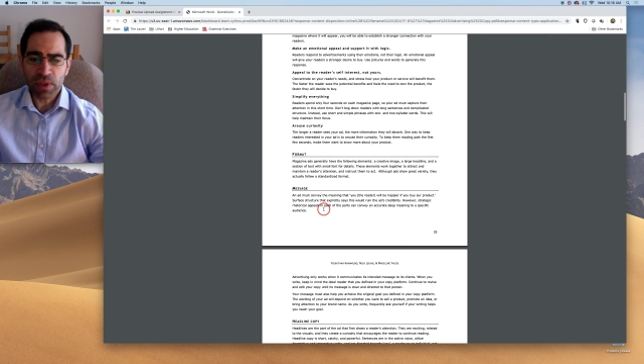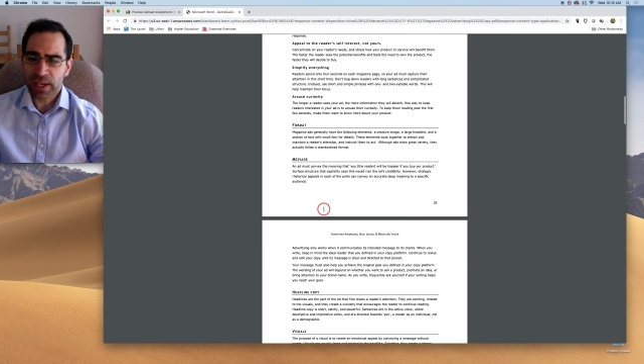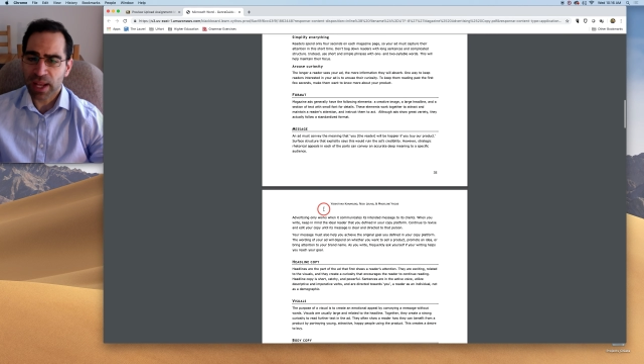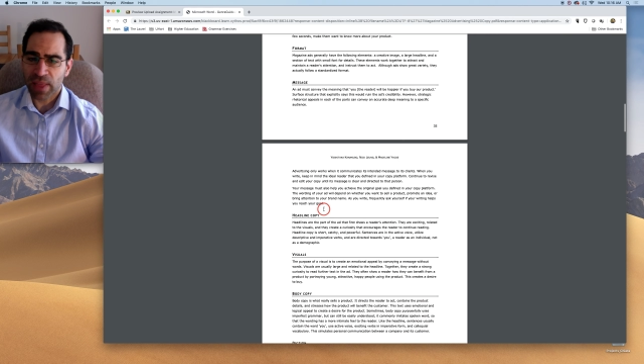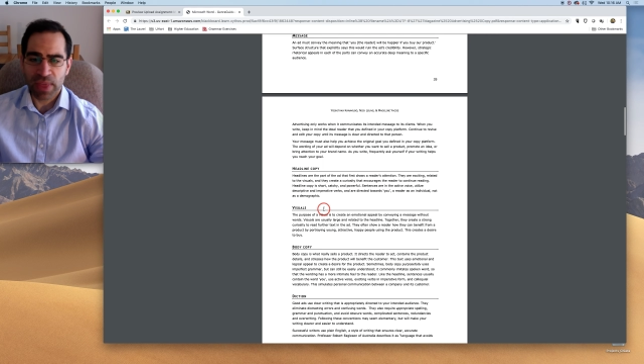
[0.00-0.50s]

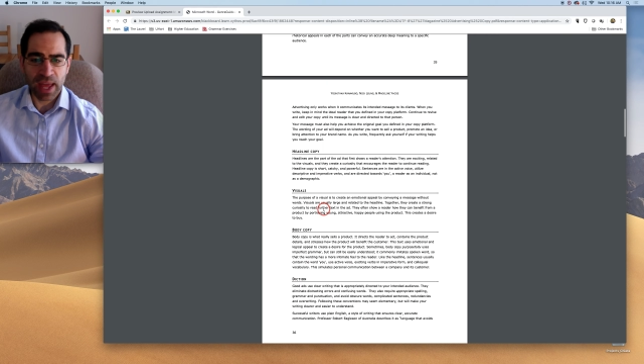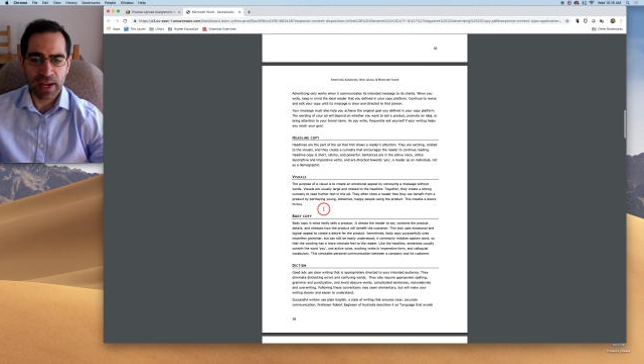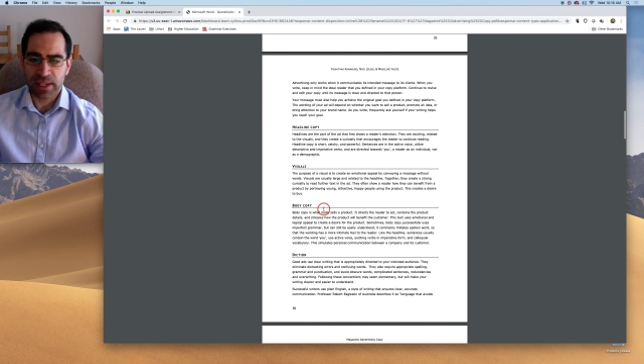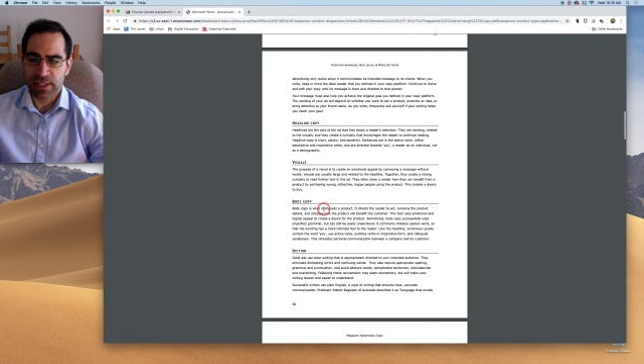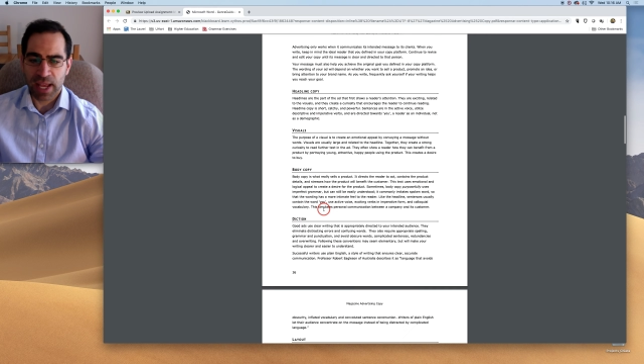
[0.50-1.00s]
not
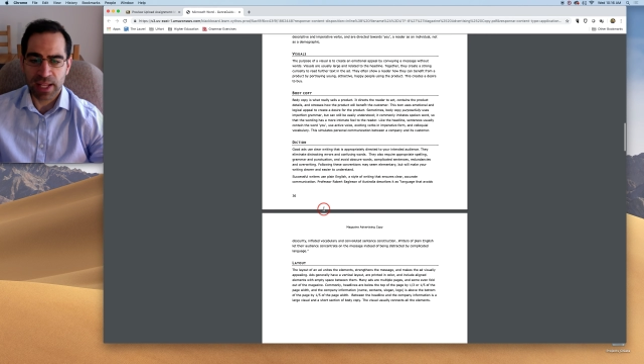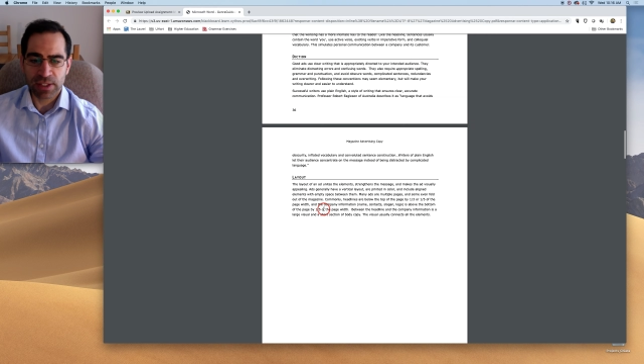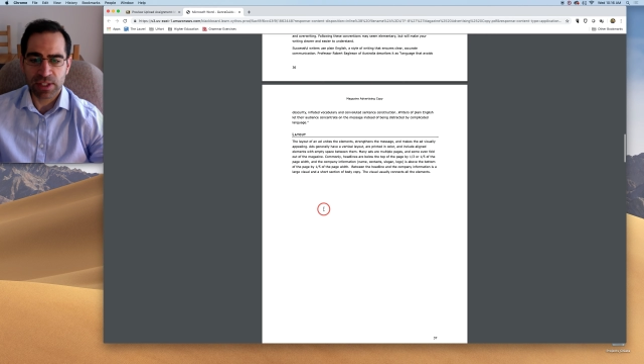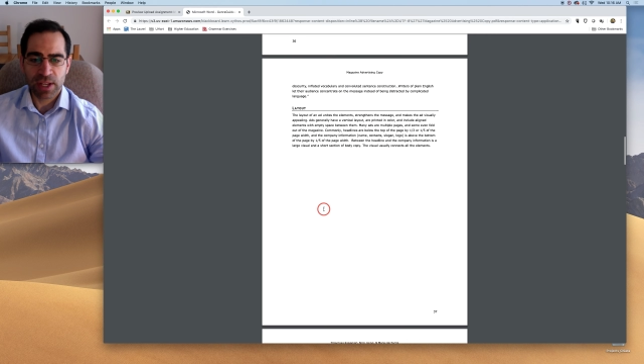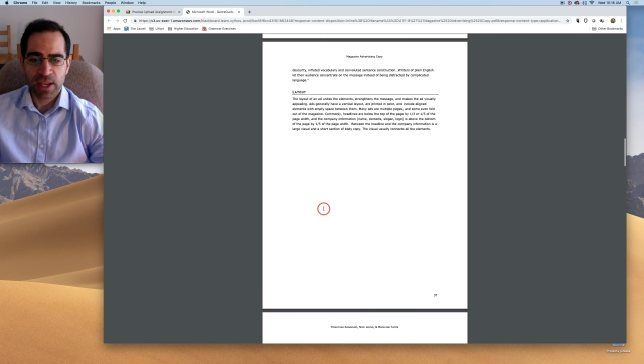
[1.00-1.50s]
that
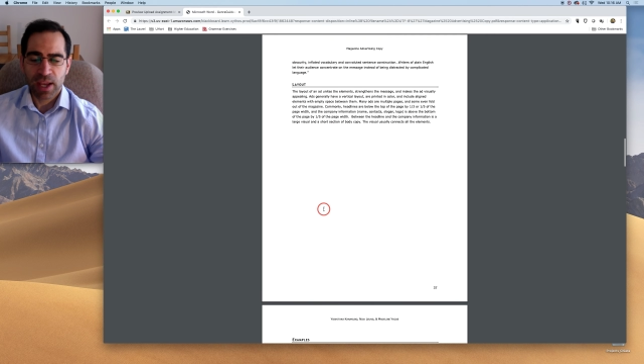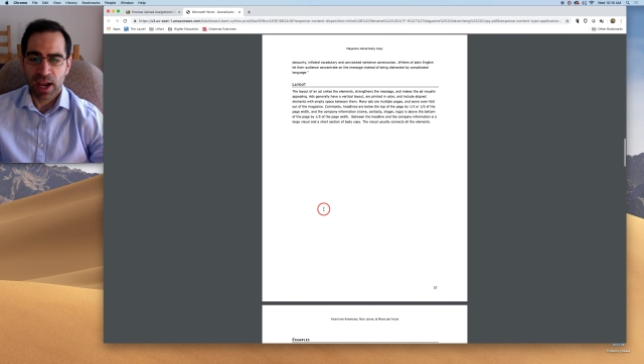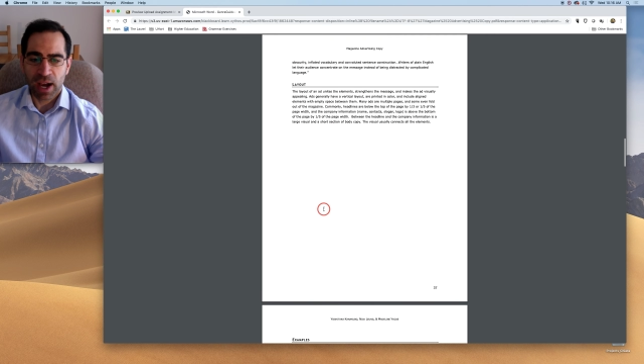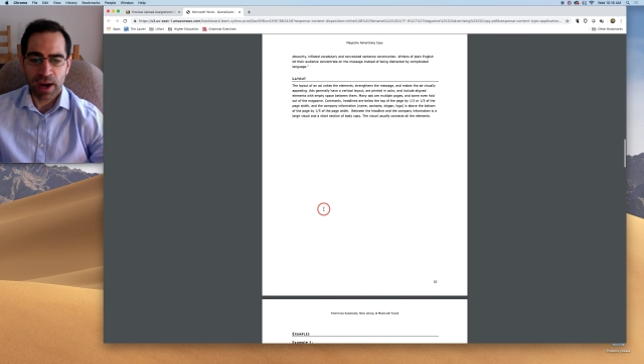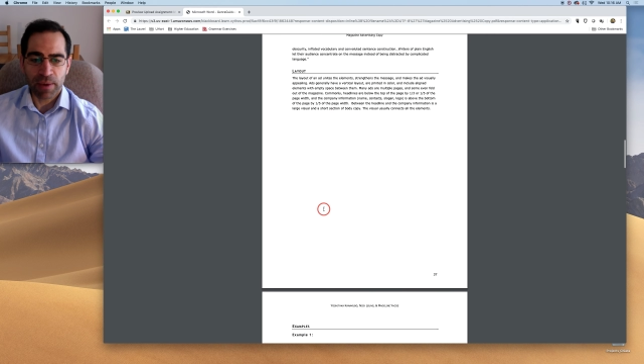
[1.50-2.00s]
intense.
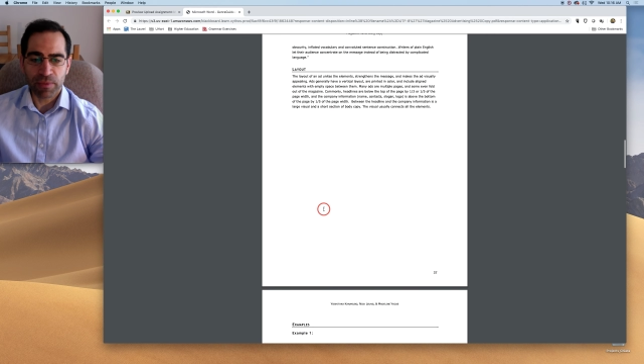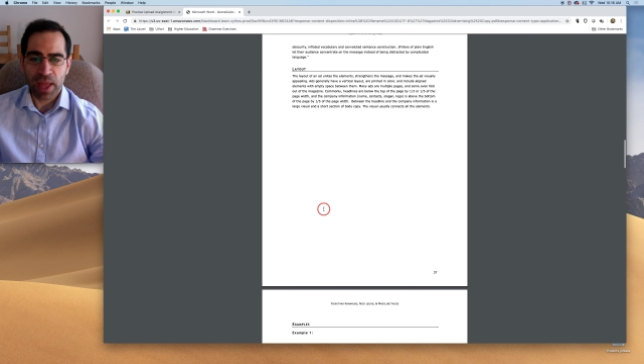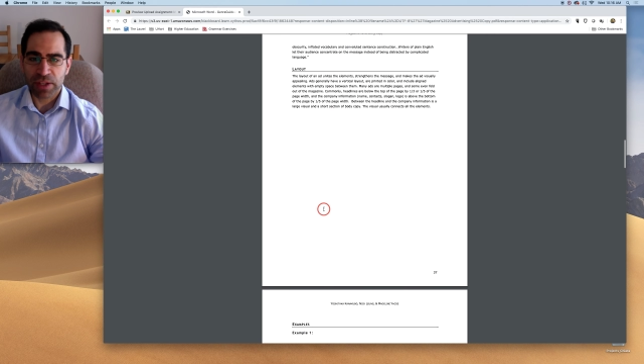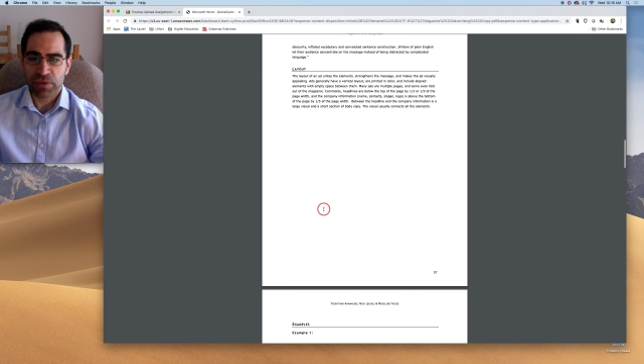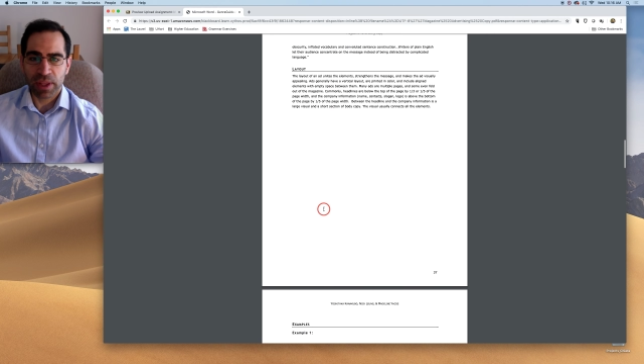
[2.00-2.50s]

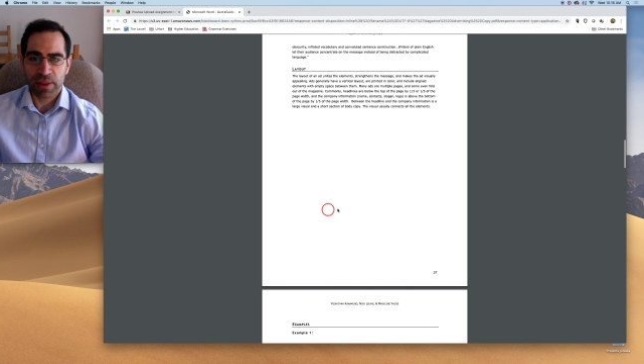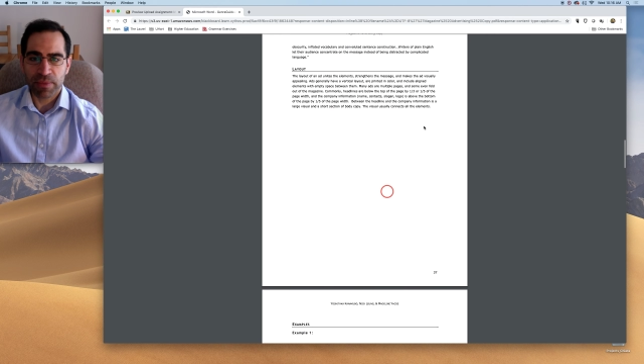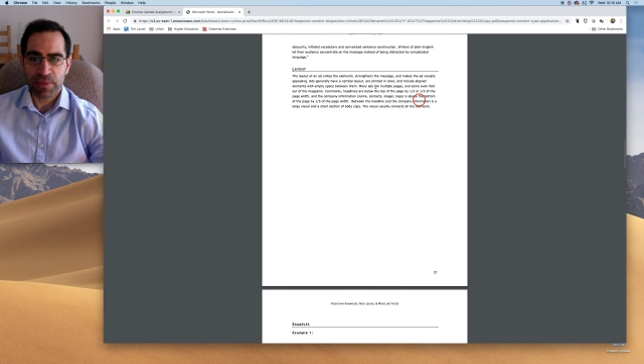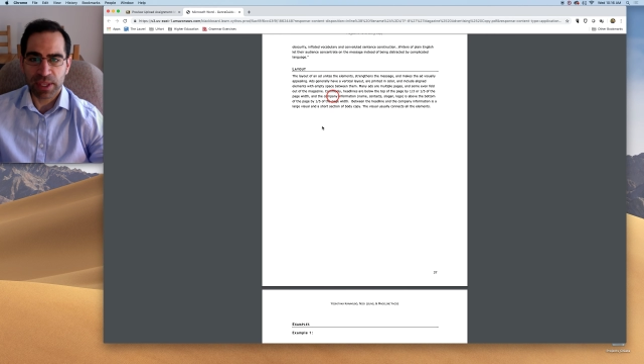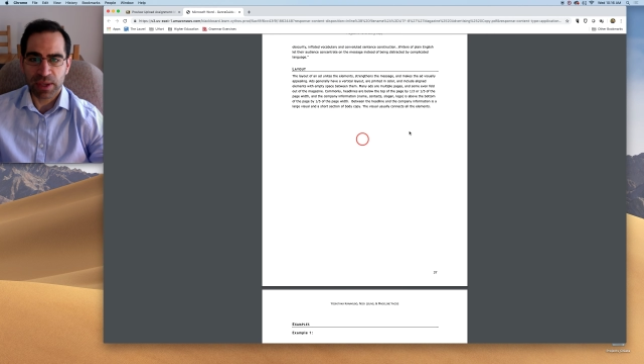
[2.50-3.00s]
That's really
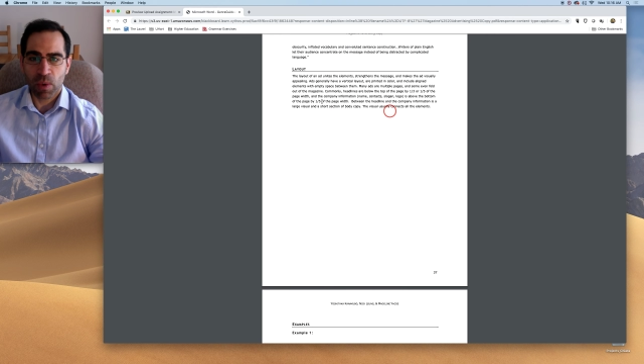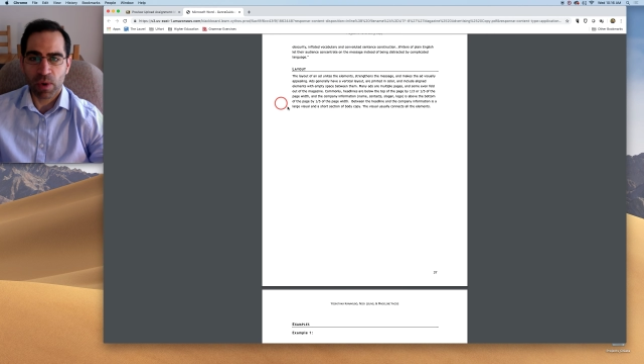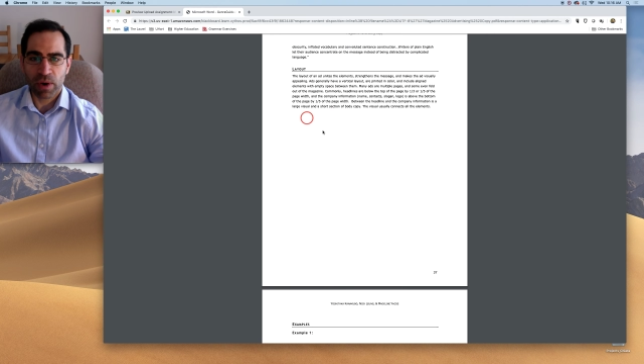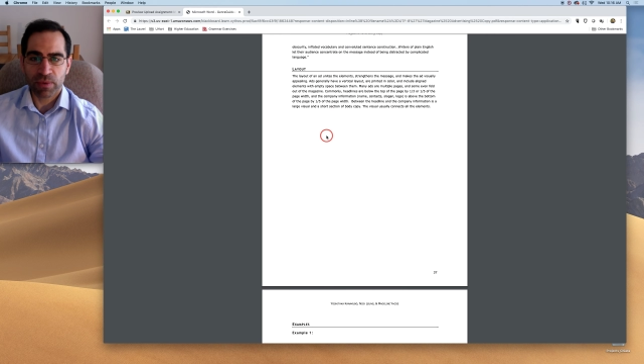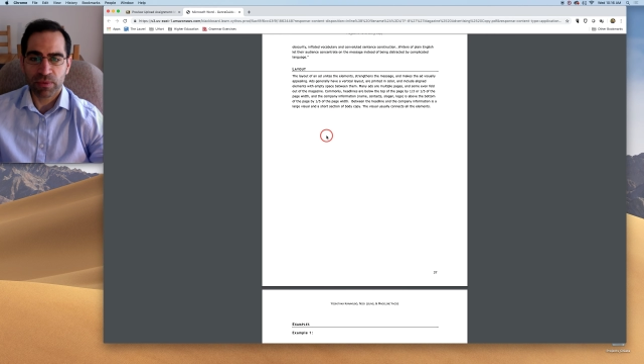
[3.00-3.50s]
the
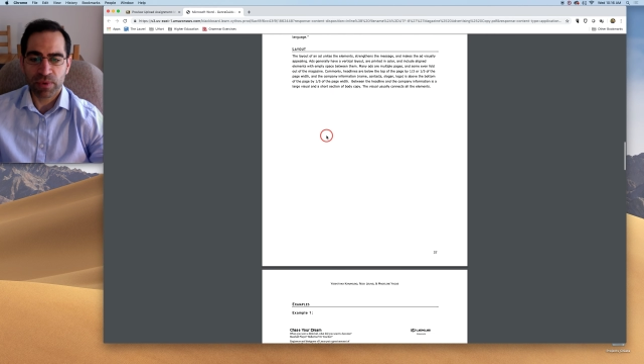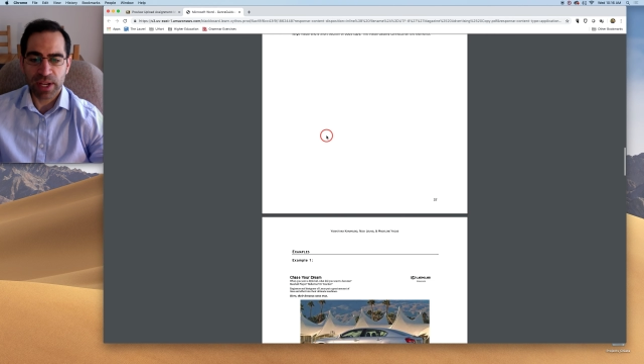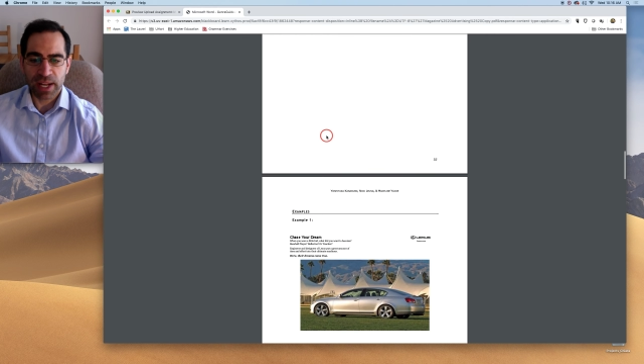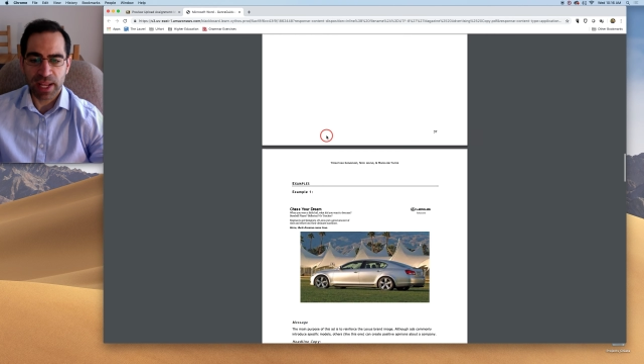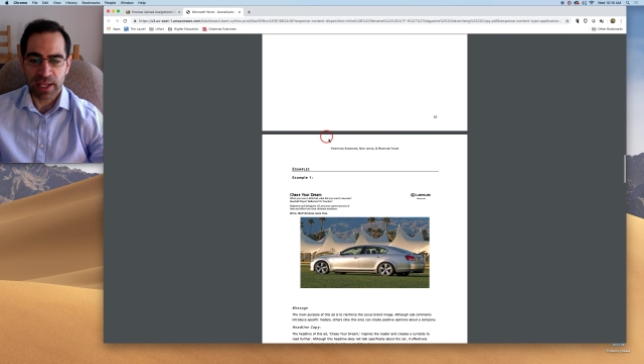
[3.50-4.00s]
core
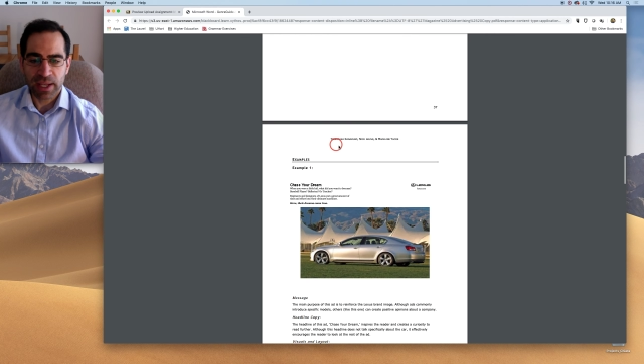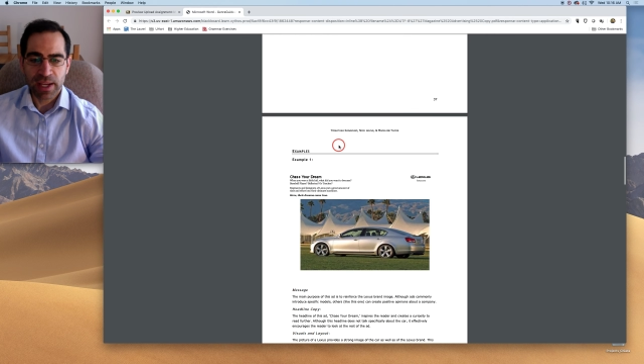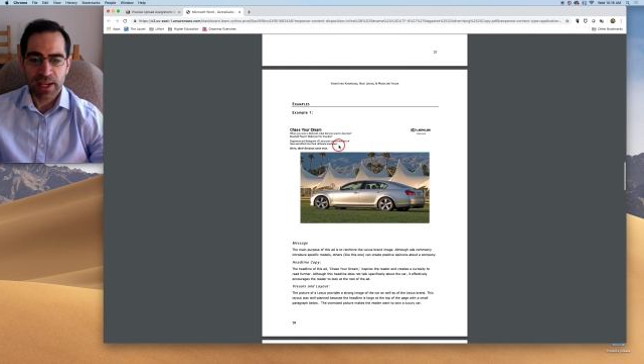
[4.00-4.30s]
reading.